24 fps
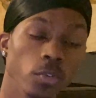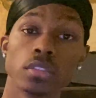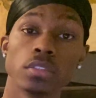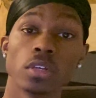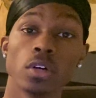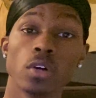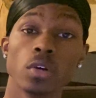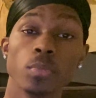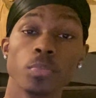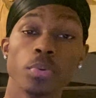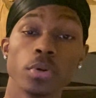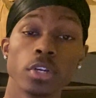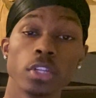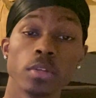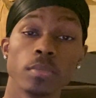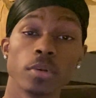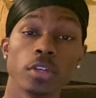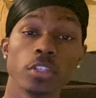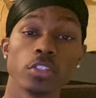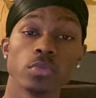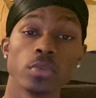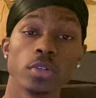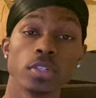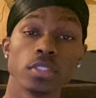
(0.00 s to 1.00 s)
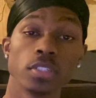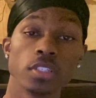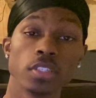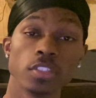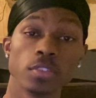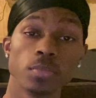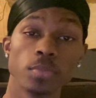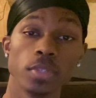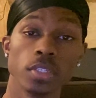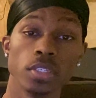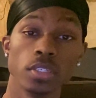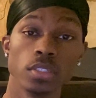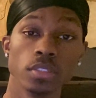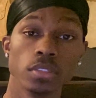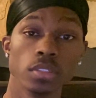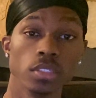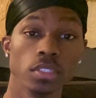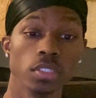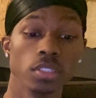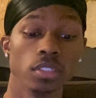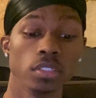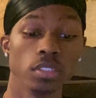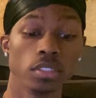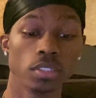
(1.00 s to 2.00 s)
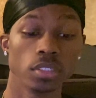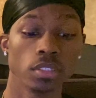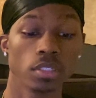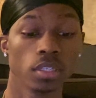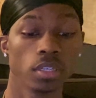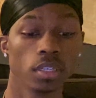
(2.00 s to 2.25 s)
So pretty much what this means is,